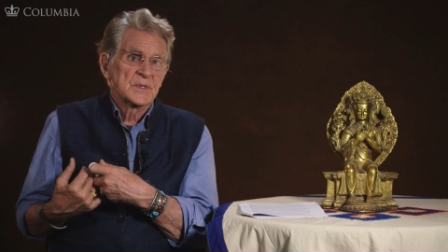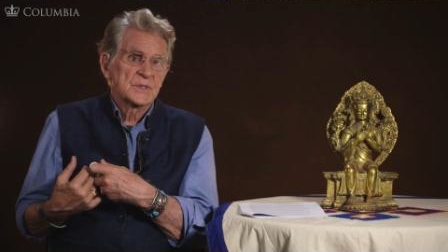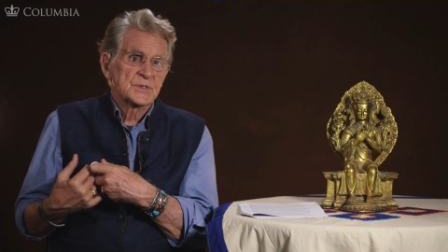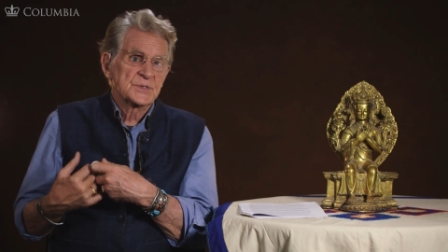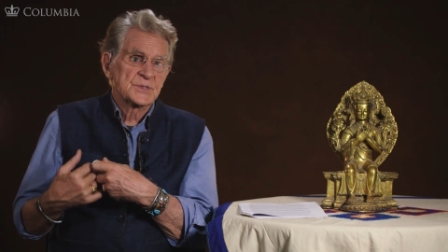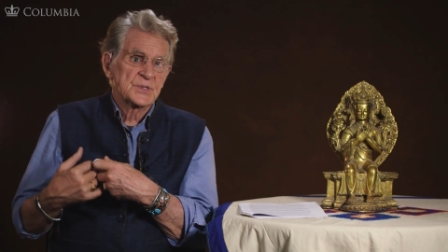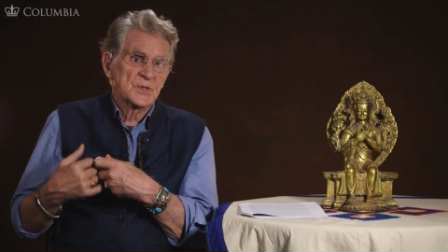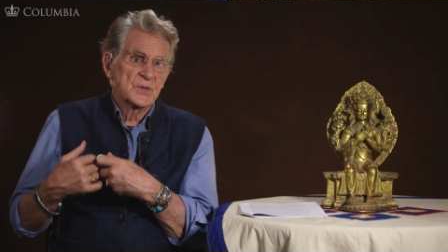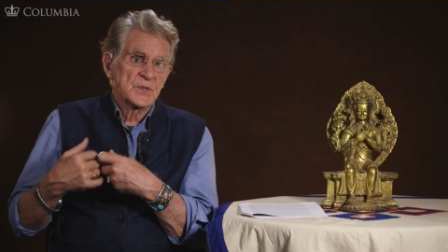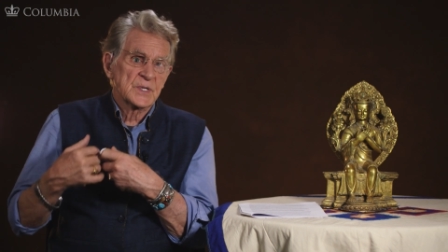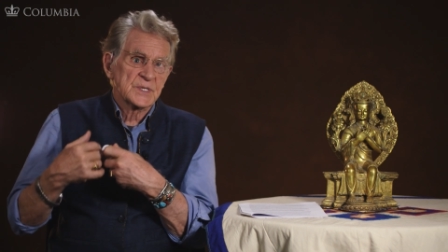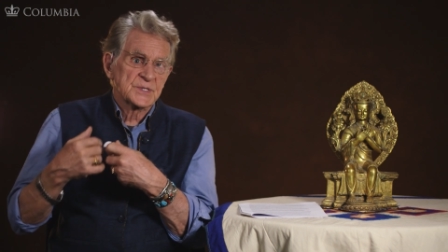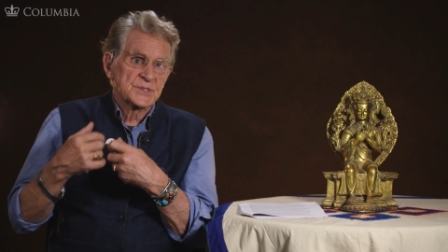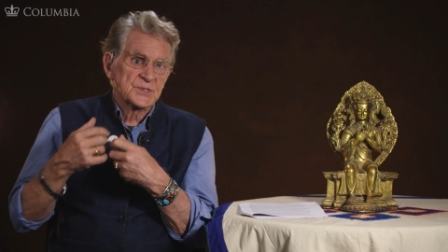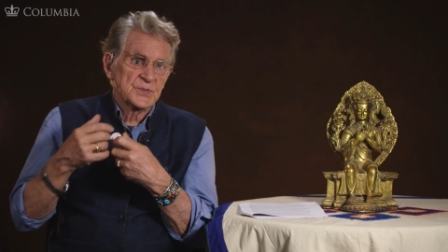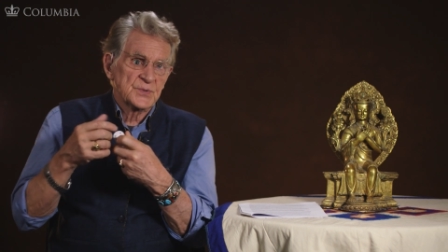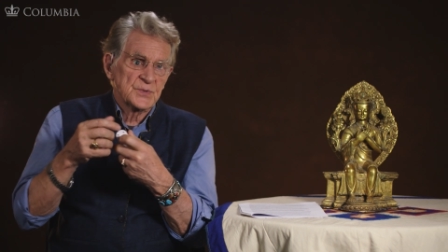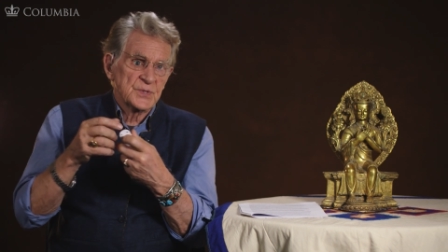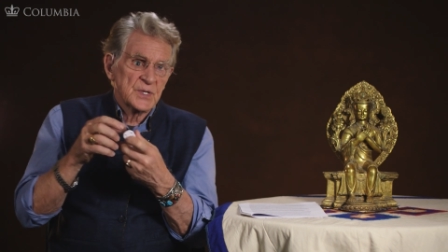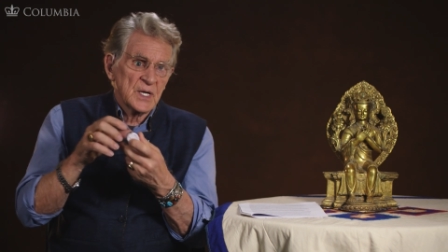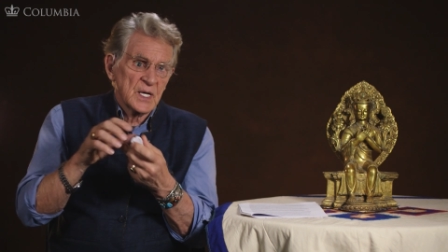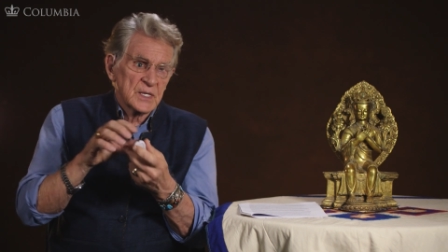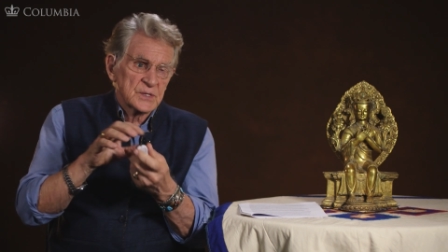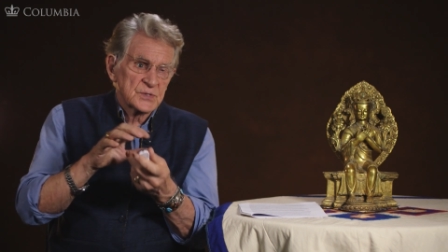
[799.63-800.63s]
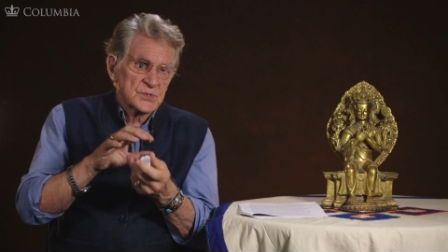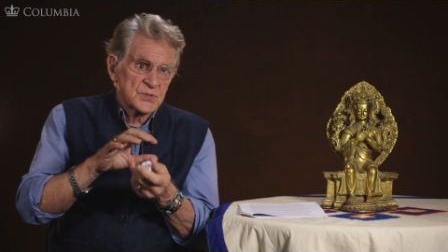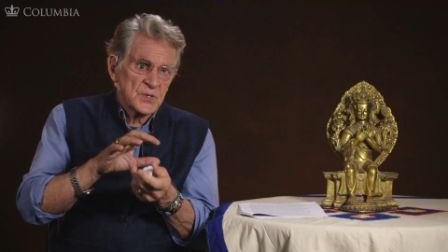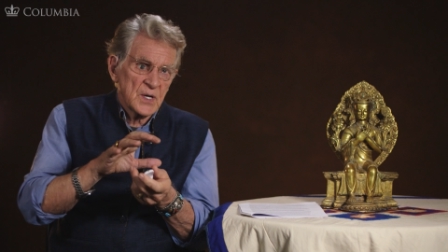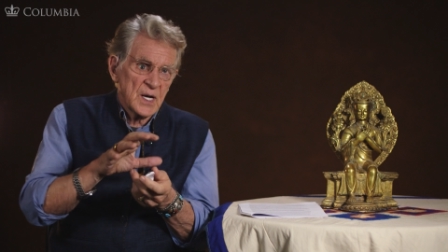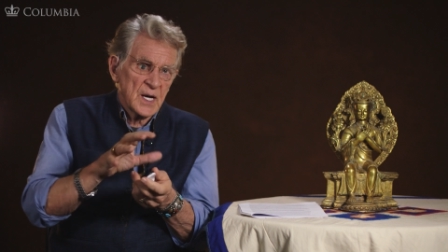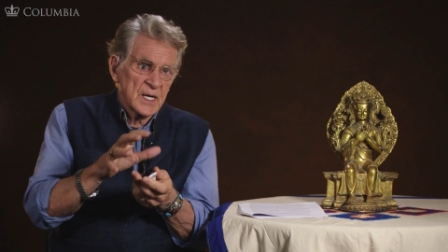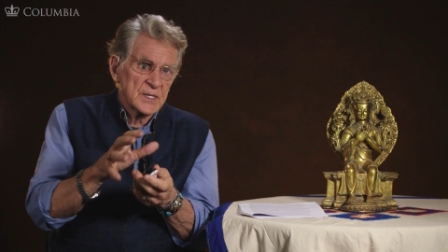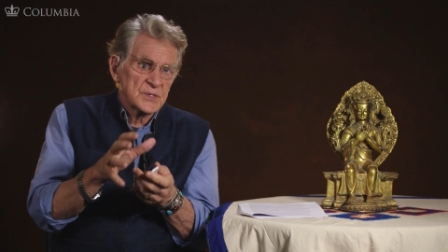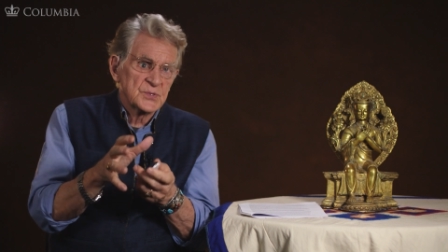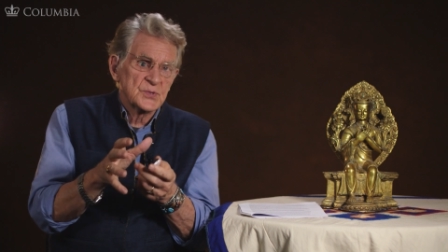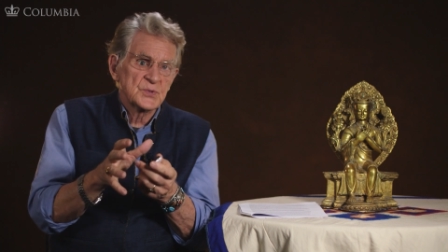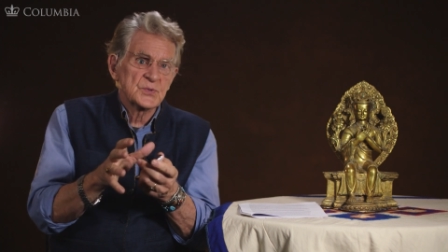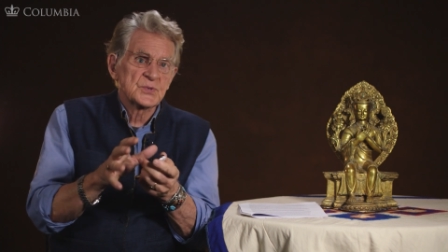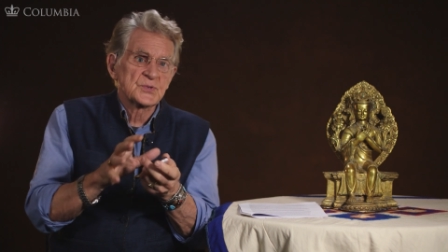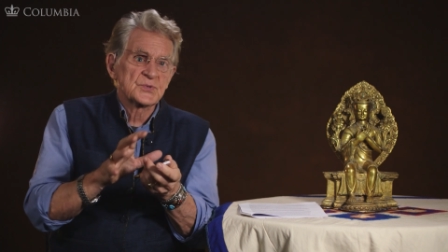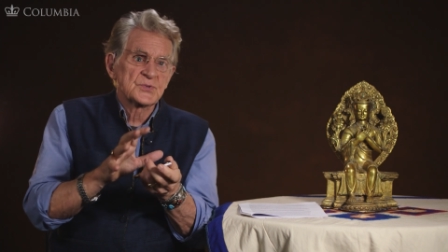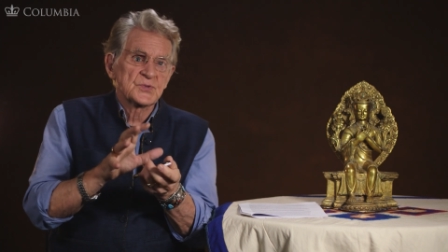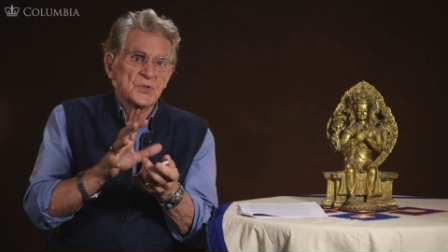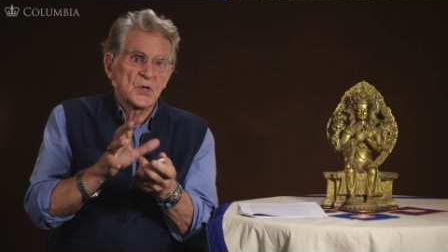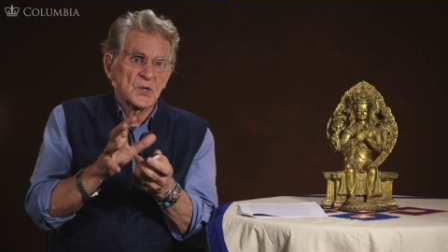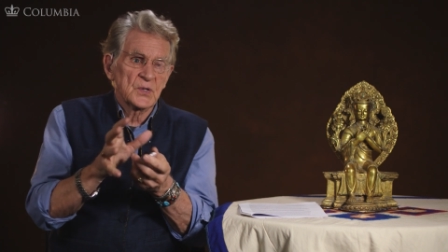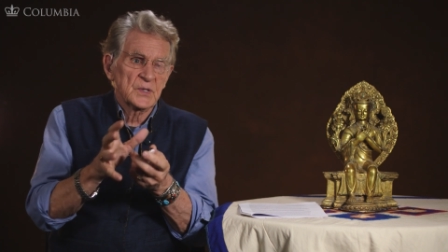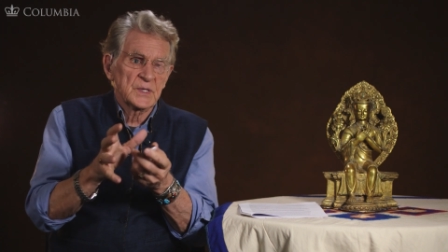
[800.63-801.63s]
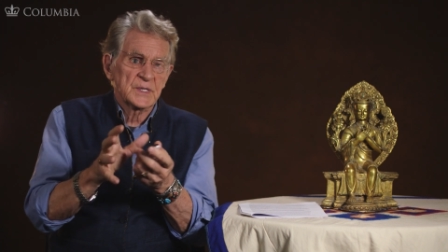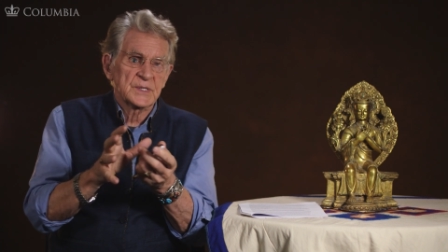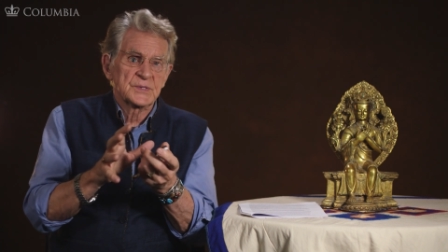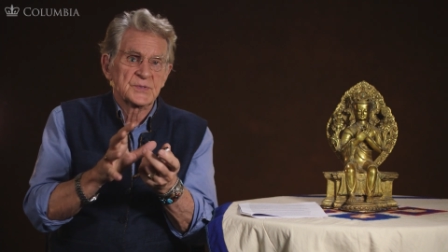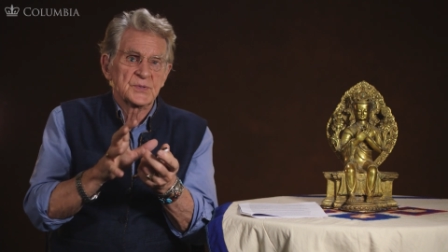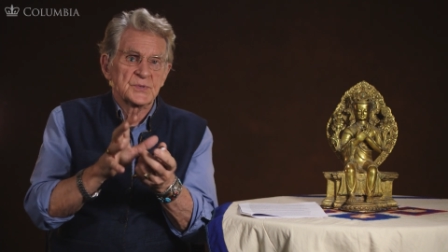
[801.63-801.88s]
so as to not try too strongly